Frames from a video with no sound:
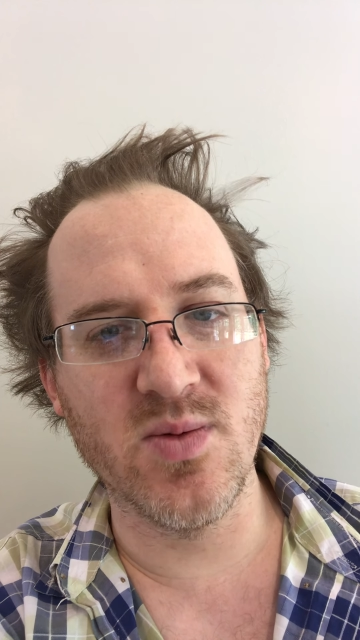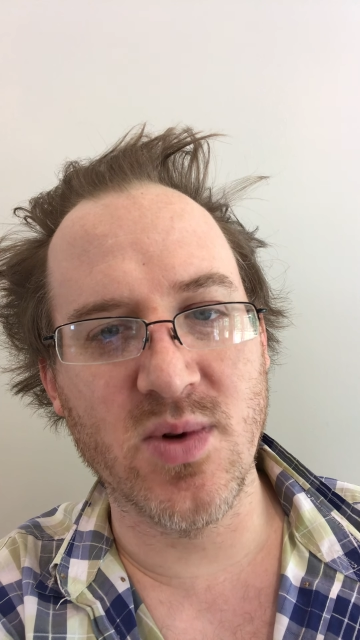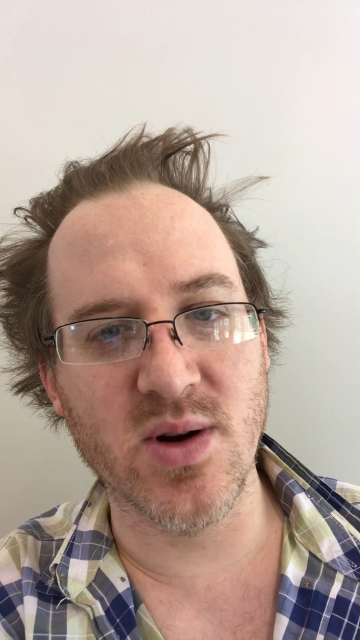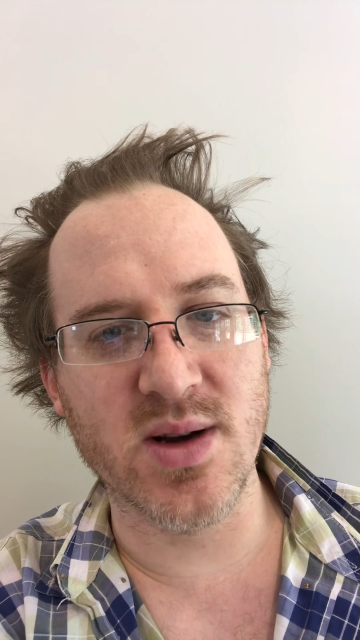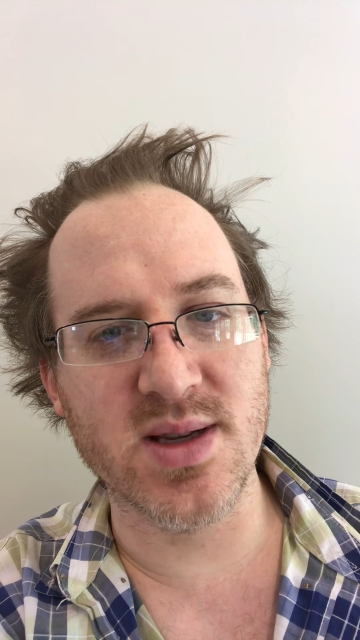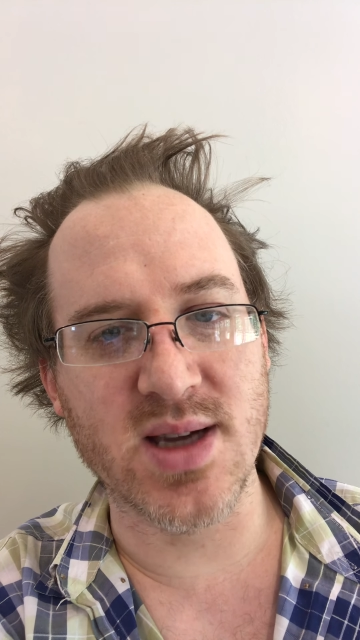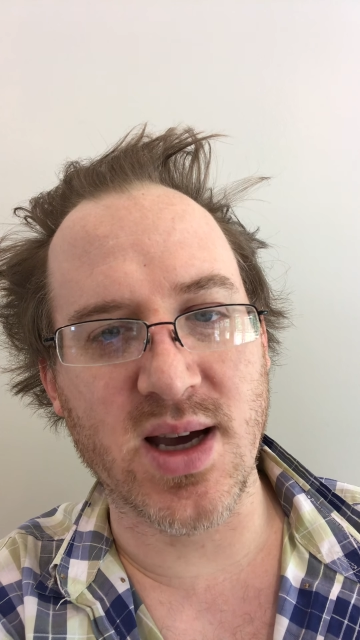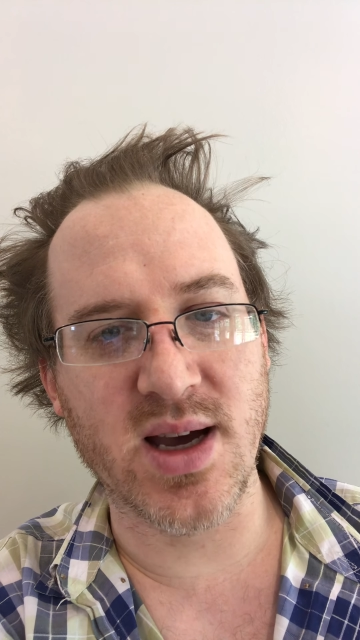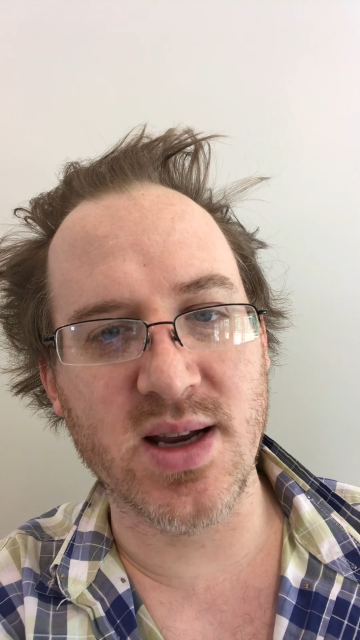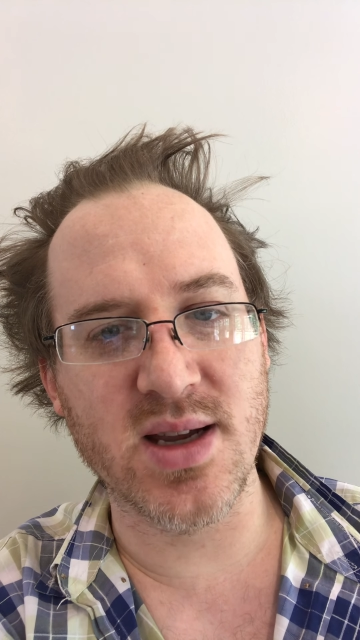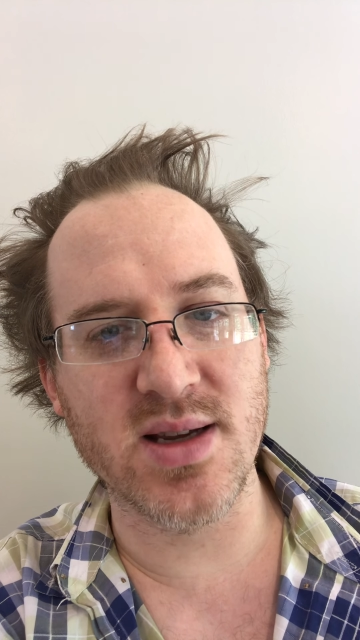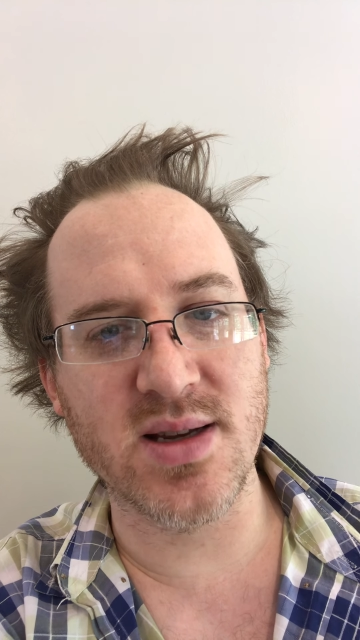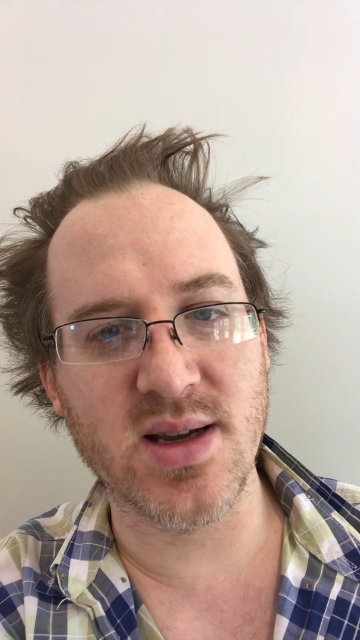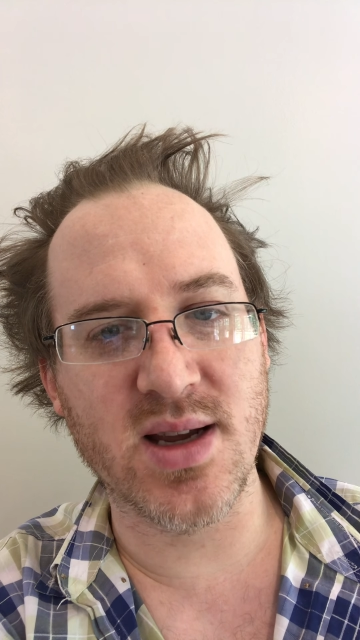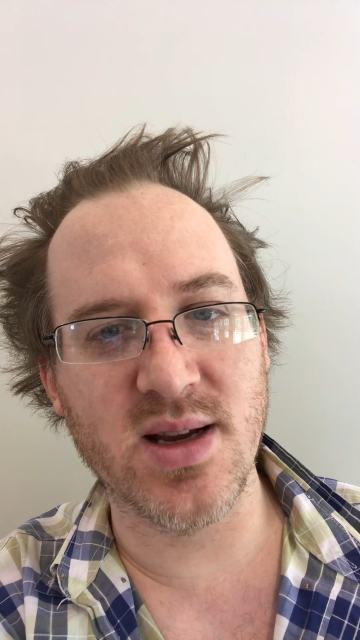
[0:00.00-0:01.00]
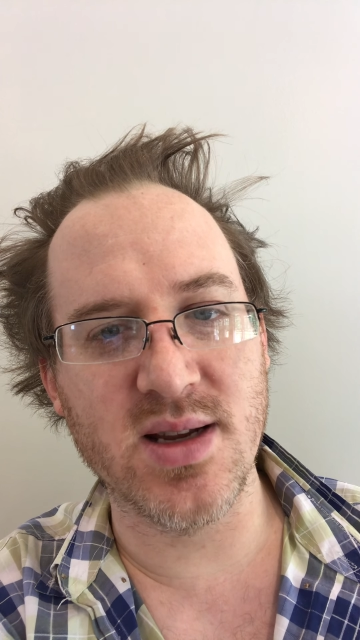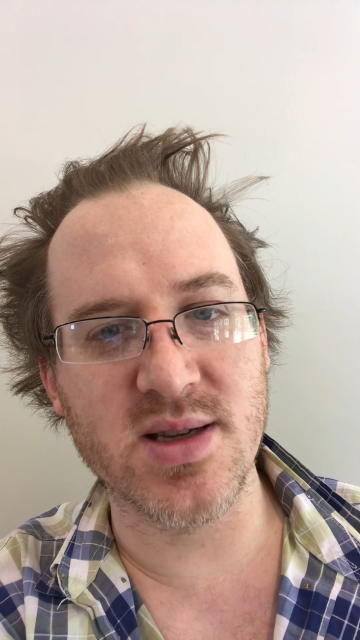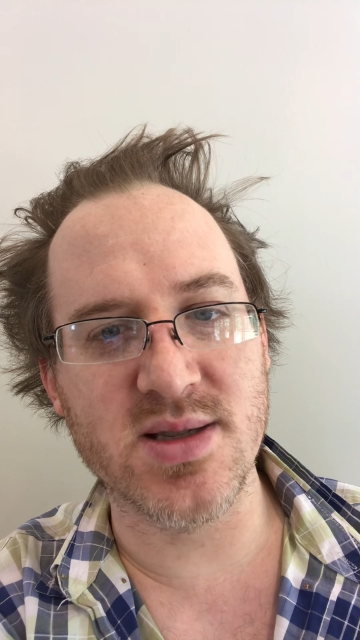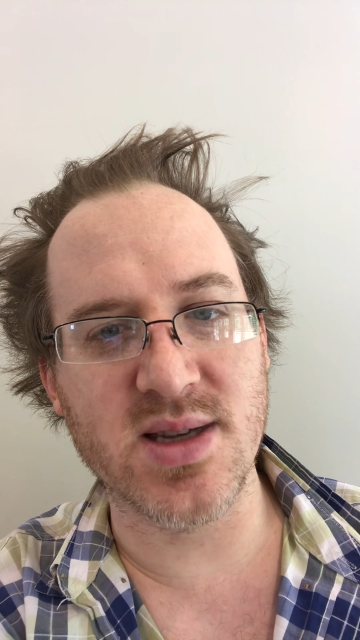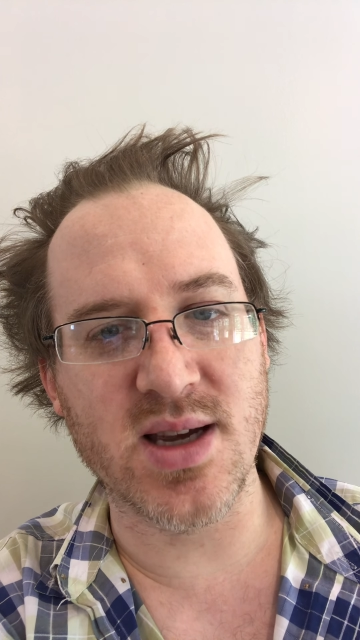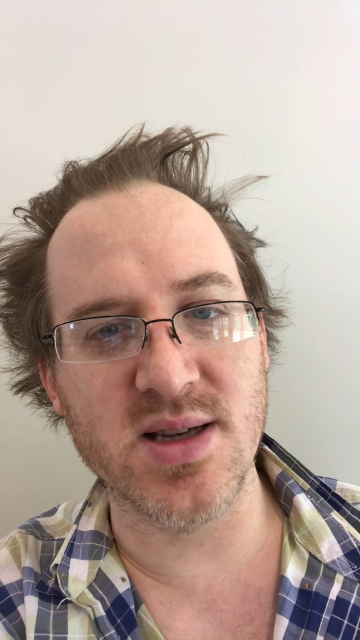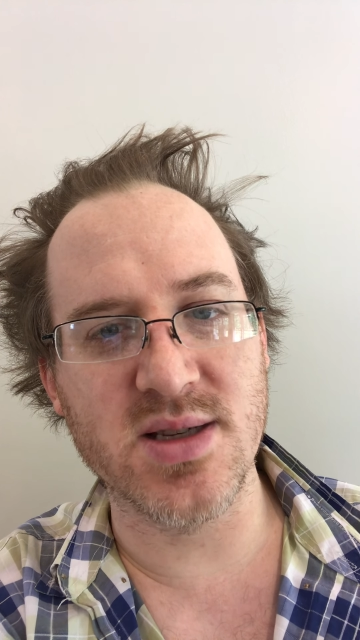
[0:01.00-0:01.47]
worked on it and it
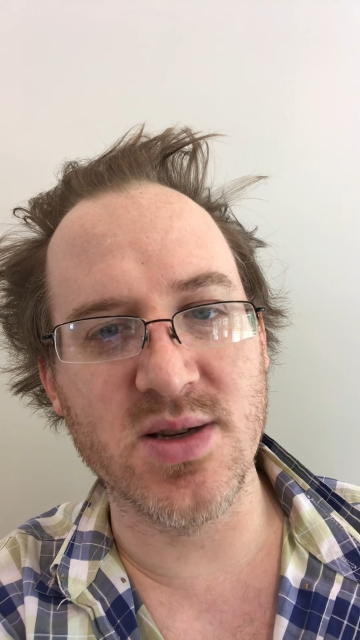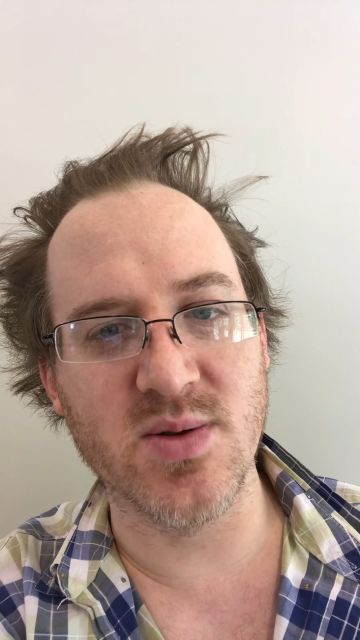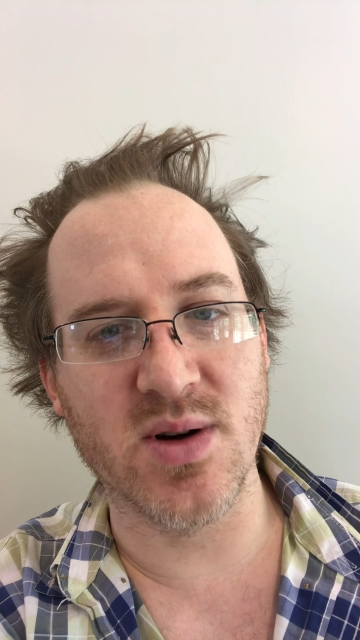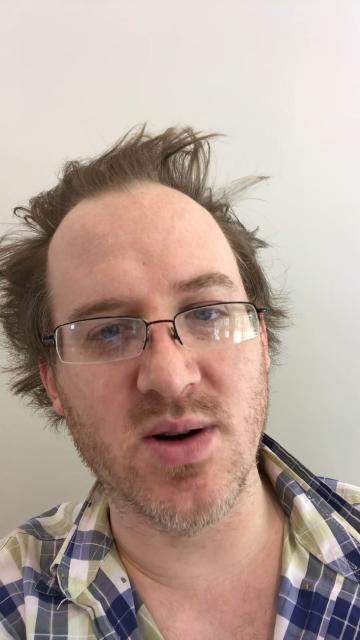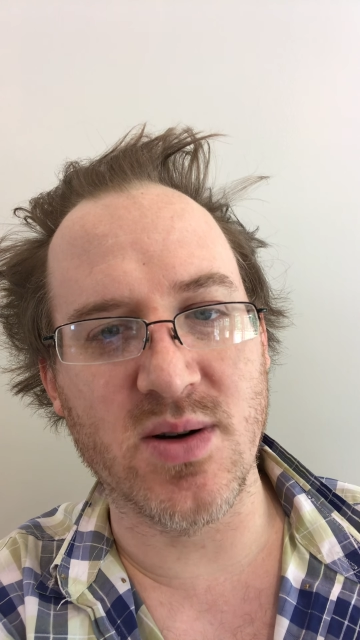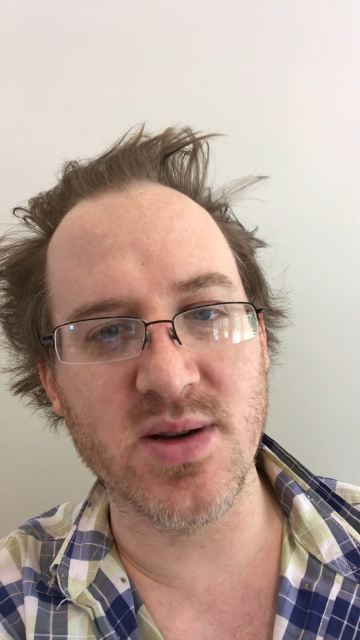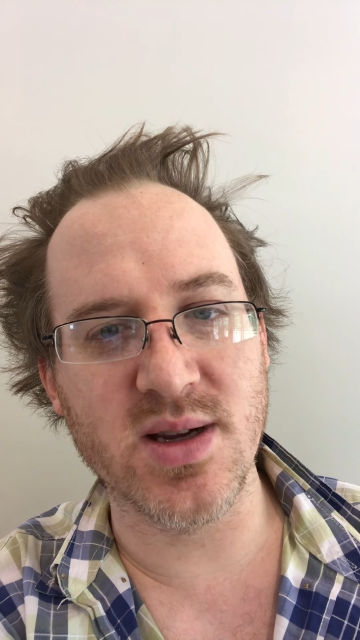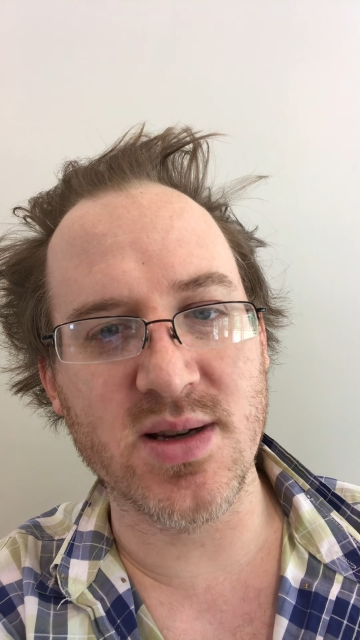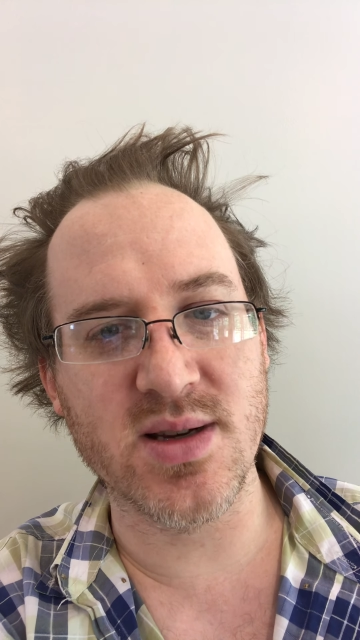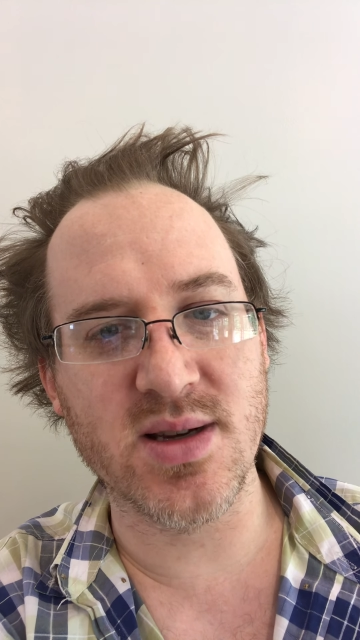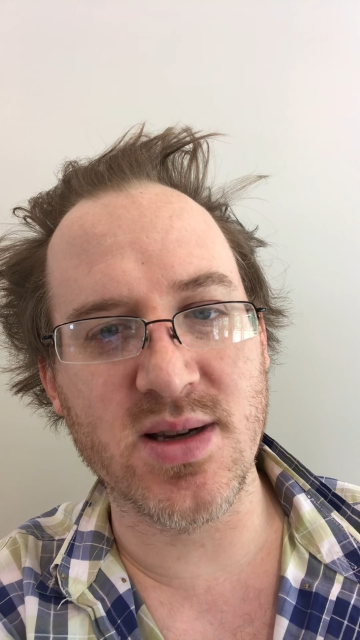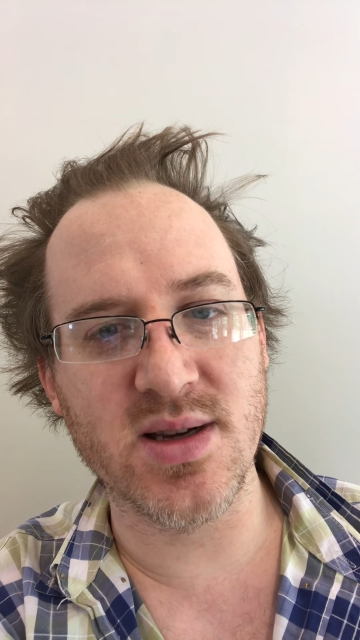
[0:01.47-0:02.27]
says you own it,